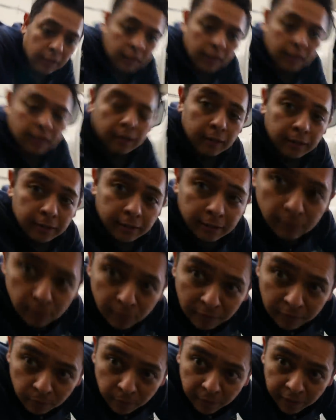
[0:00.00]
Uh, in
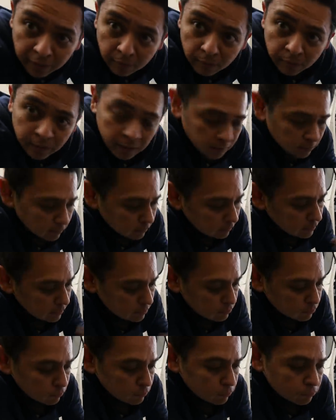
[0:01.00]
what way? Well,
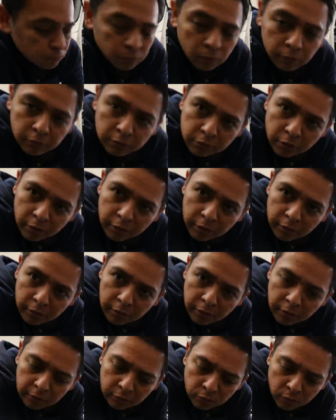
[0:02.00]
these controllers
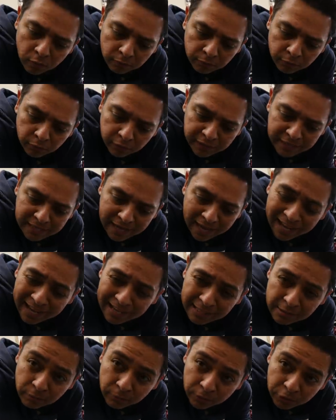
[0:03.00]
are uh,
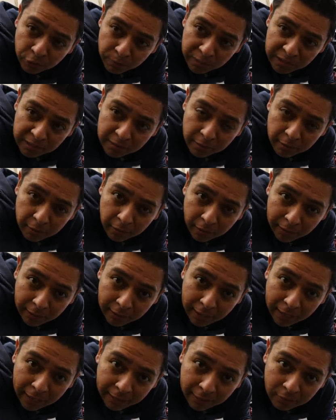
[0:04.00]
1239s, which means they're
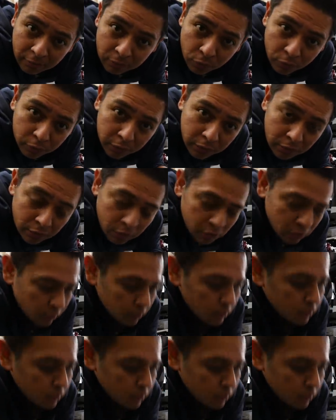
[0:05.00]
like higher voltage.